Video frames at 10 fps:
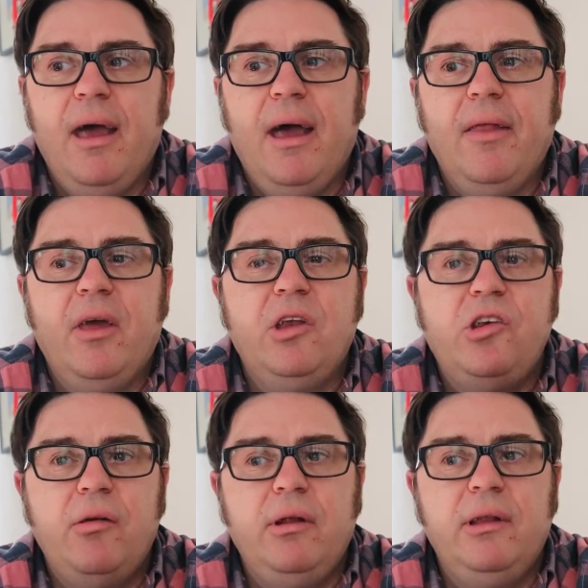They are
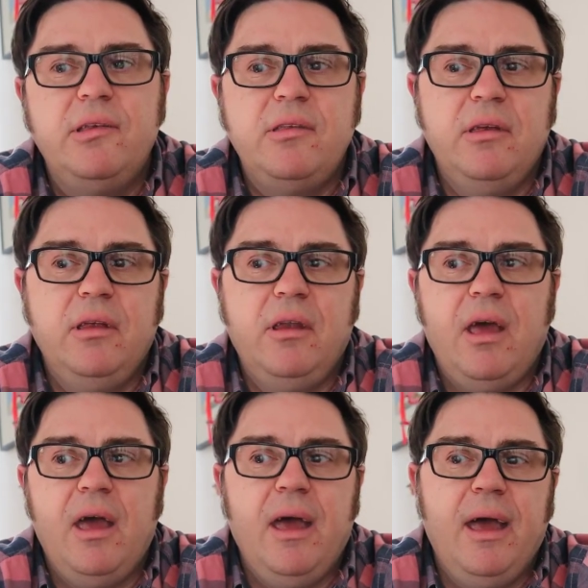generally
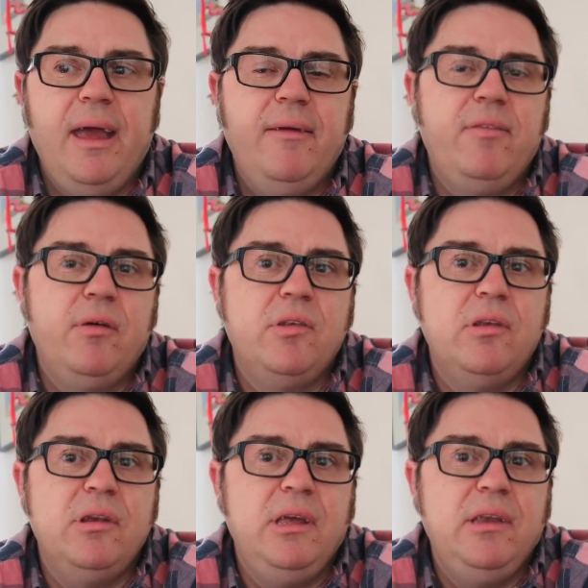listed if there is
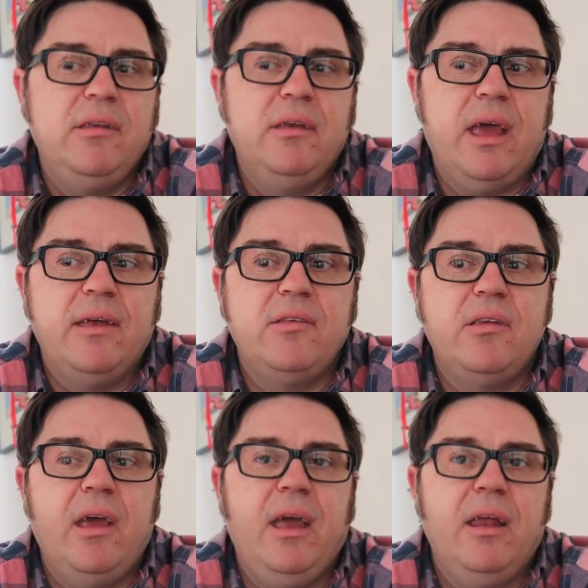a need to
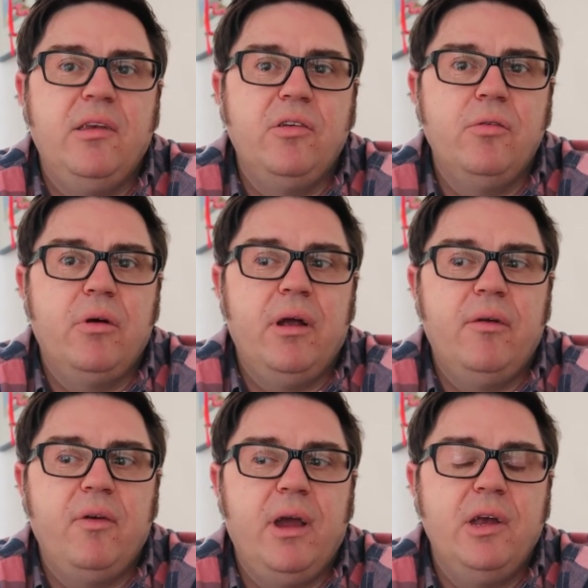ascertain additional
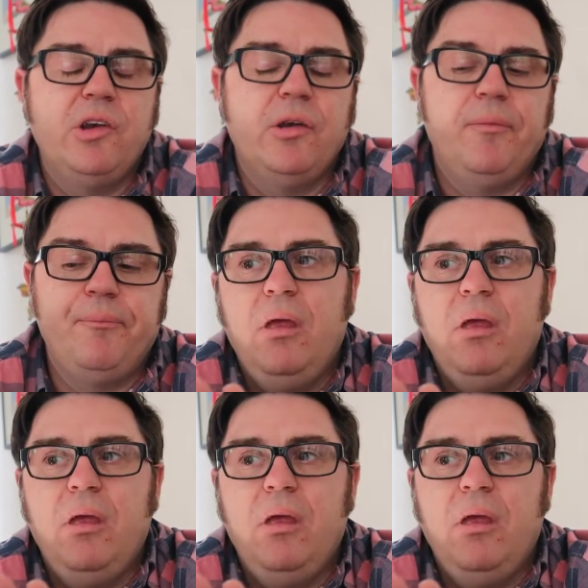clarification.